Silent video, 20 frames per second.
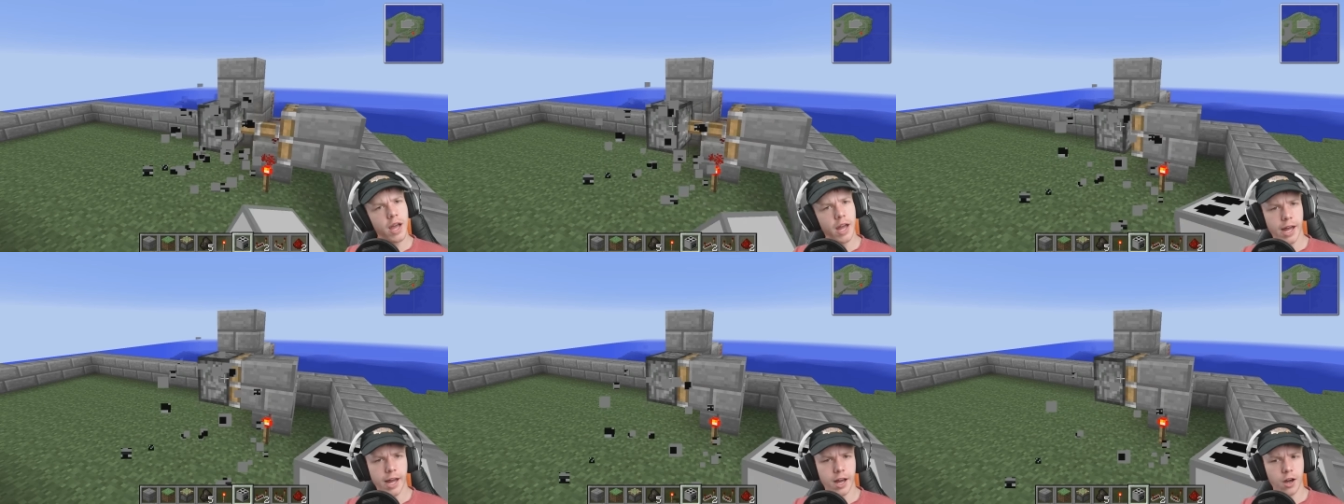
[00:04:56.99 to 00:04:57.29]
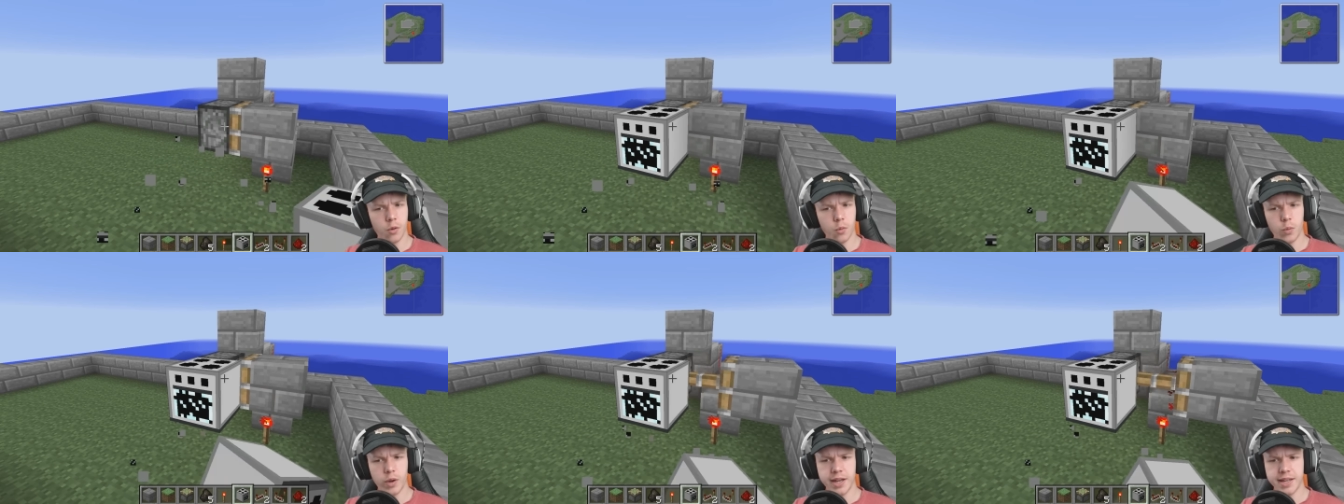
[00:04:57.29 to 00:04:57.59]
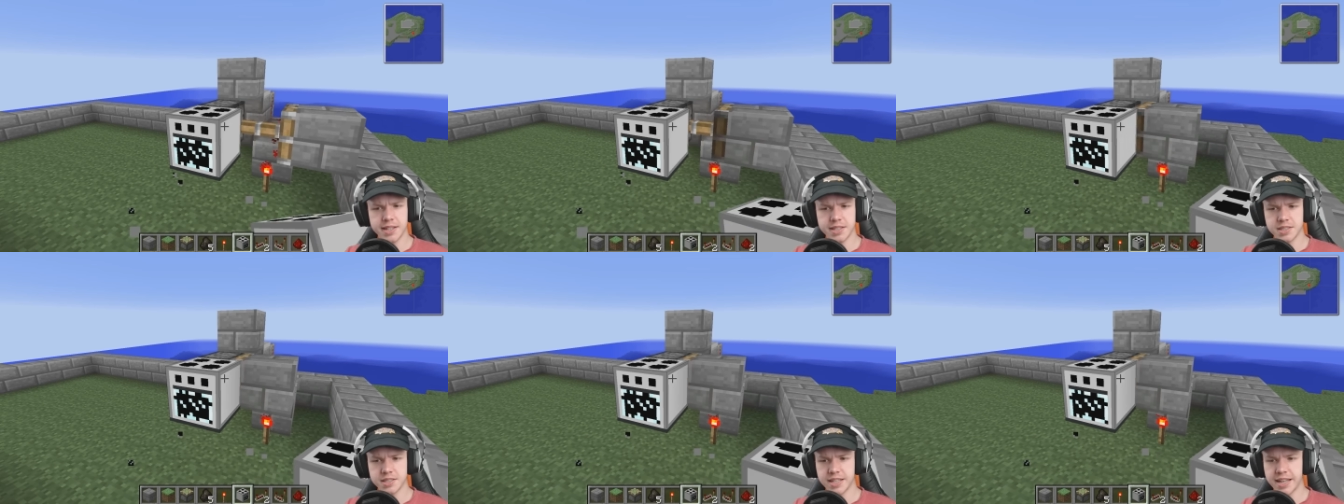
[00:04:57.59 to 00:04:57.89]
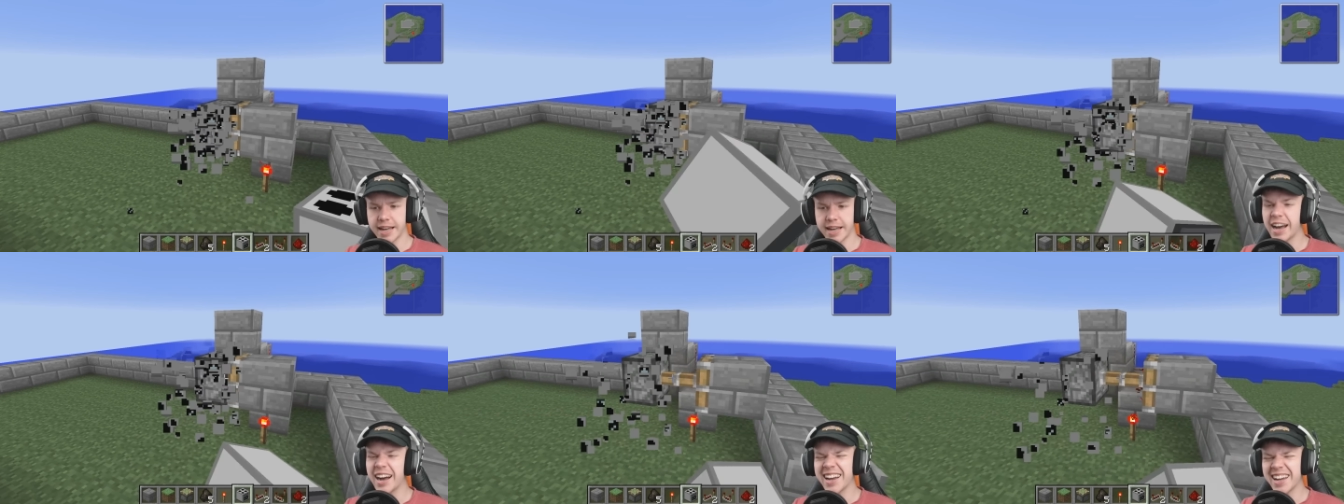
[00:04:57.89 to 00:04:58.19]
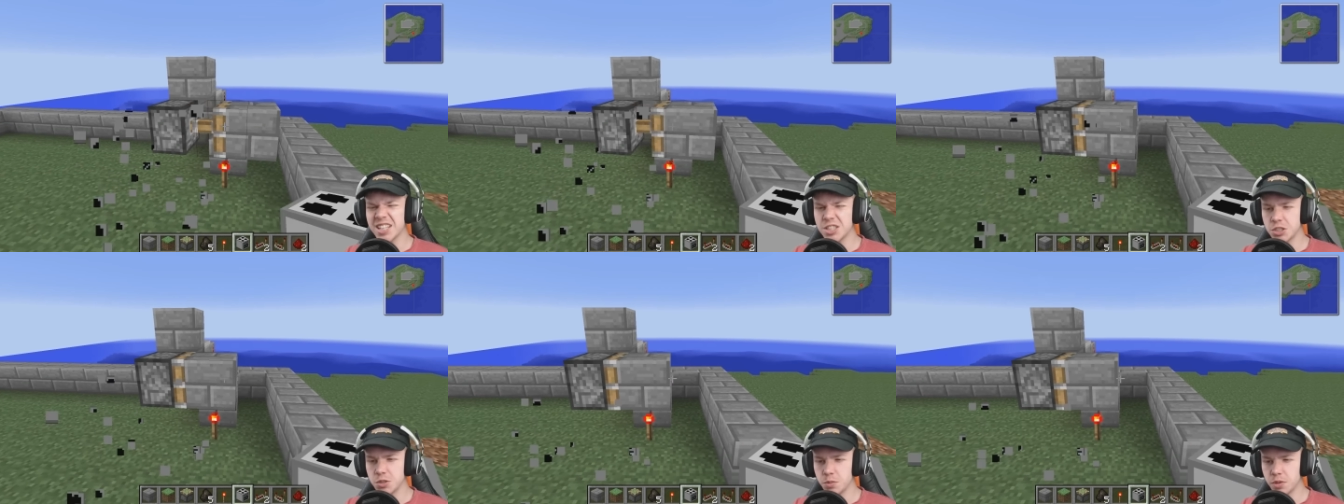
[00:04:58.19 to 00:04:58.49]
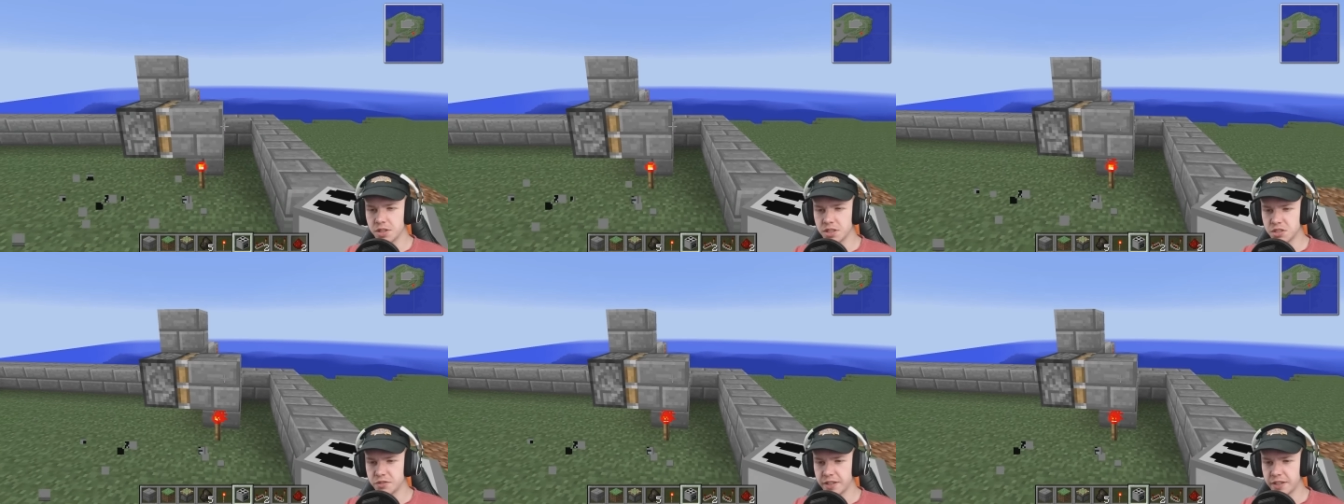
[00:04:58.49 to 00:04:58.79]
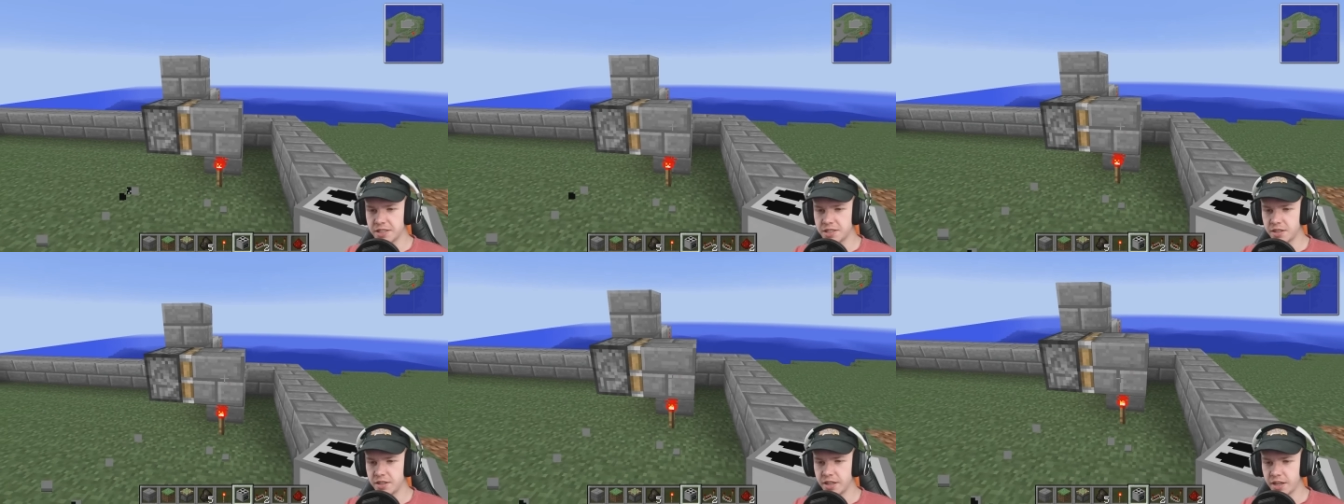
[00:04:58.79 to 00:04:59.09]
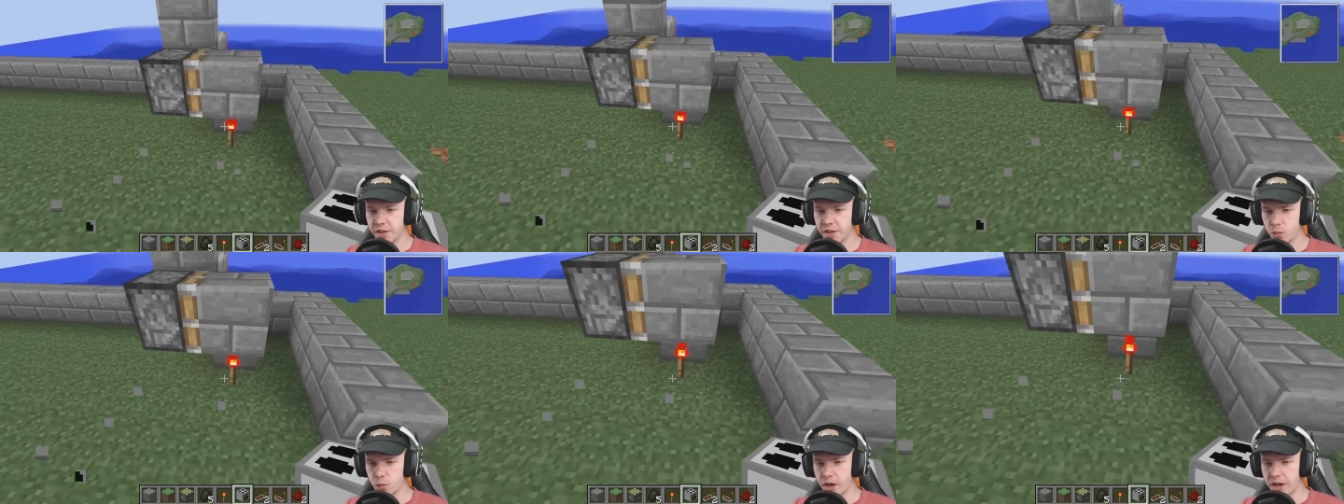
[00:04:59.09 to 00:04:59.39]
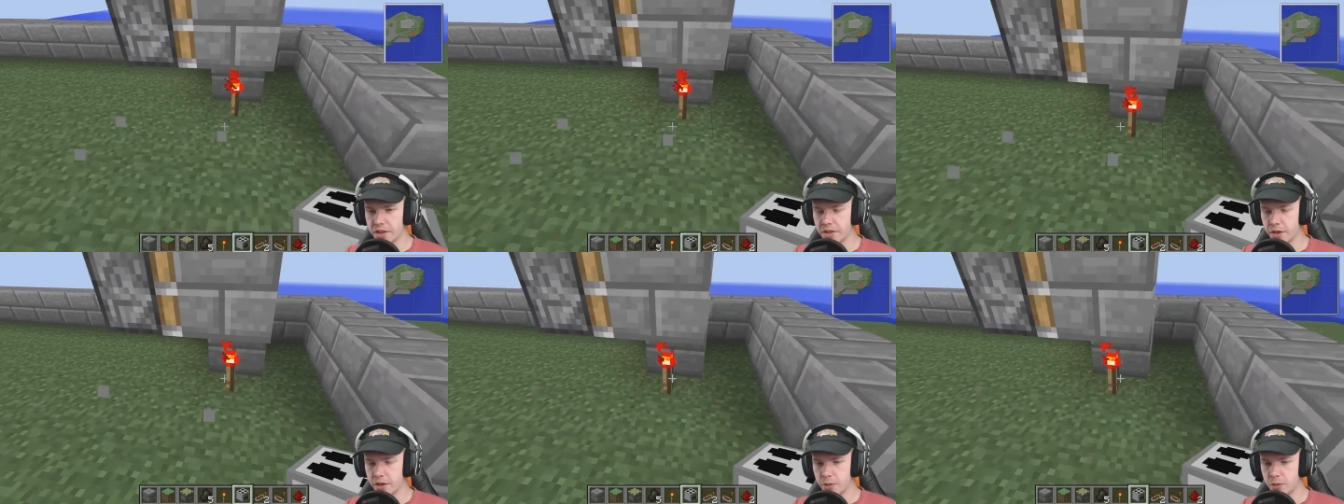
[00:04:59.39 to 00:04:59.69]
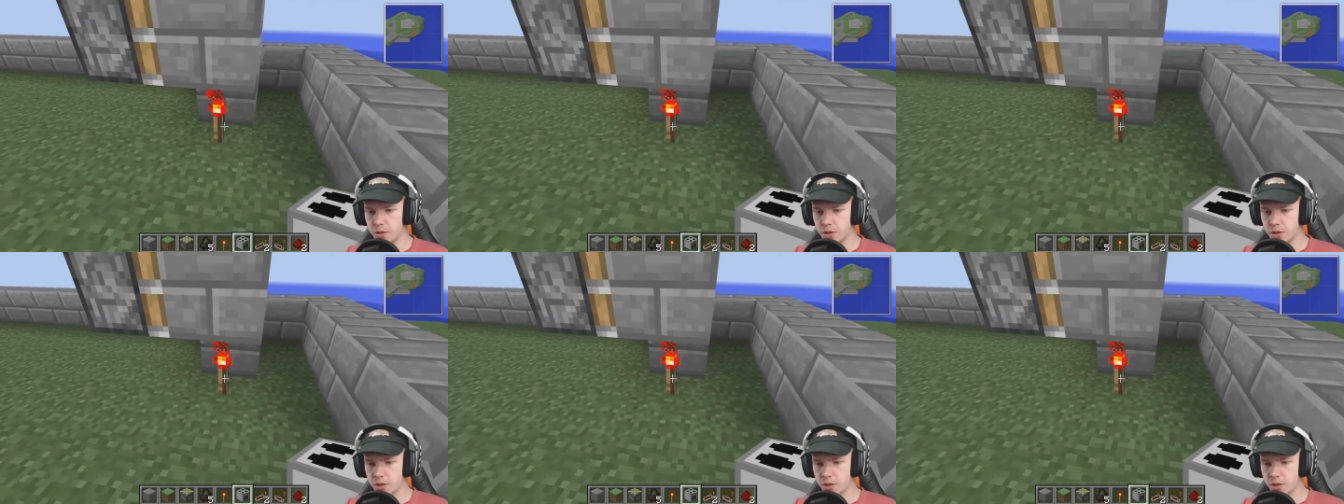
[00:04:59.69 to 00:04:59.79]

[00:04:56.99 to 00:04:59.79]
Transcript: How weird is that? I actually want this facing the other way, though,